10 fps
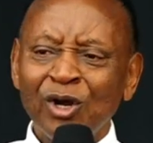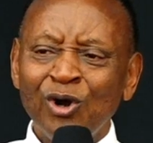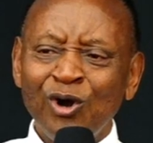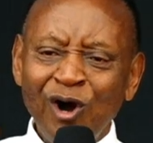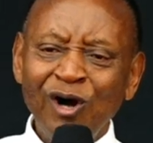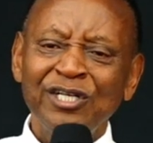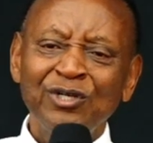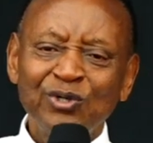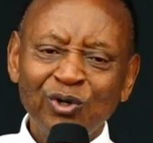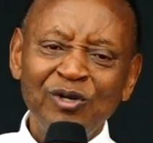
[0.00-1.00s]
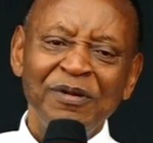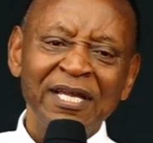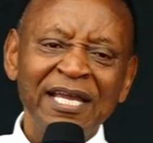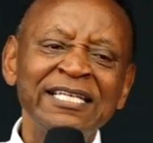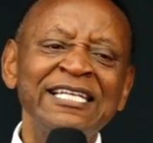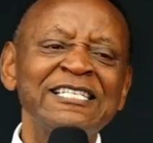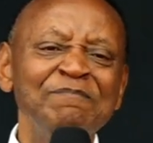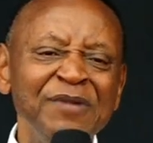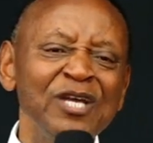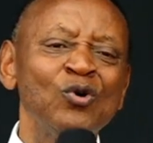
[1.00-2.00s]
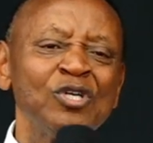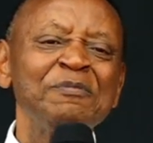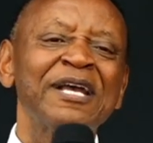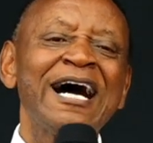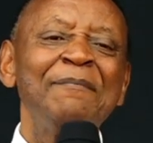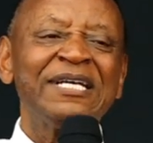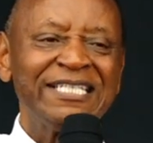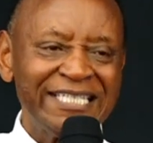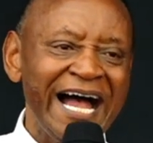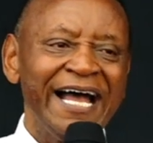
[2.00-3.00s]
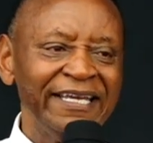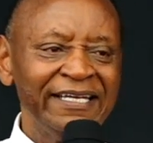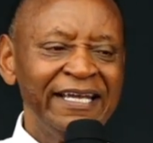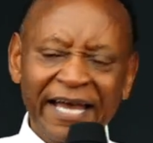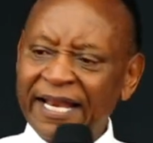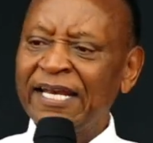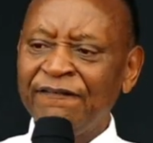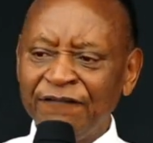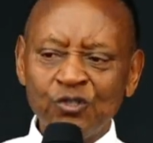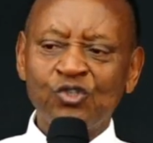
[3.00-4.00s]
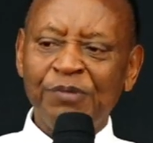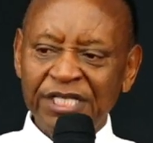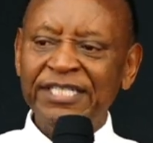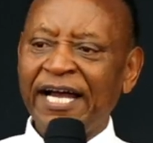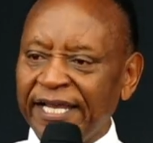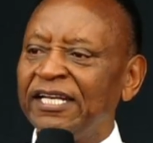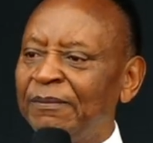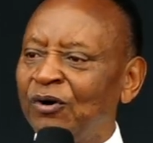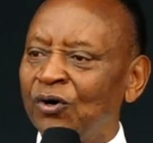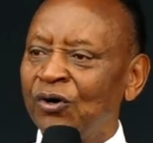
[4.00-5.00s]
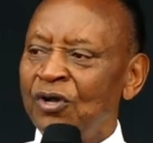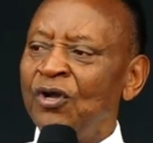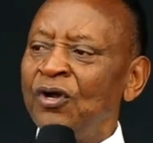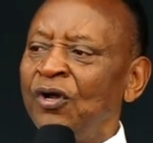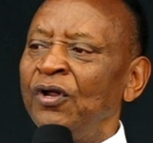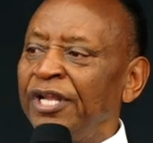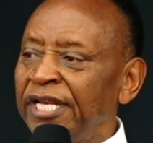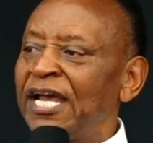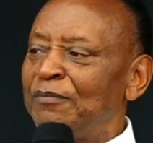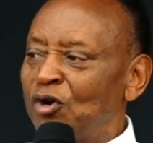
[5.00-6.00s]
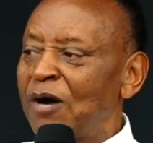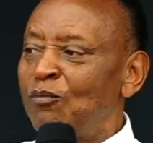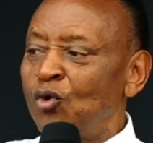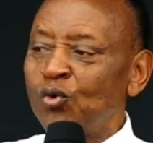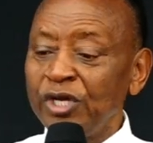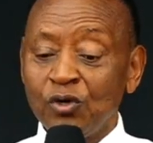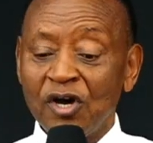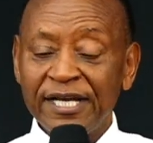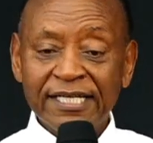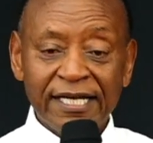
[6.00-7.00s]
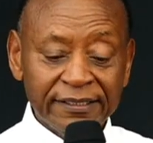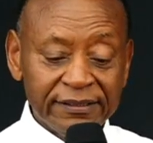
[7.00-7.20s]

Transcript: God told me it is me who is becoming shy, and I refuse to be shy anymore. Niliambiwa na Mungu hii unaweza ya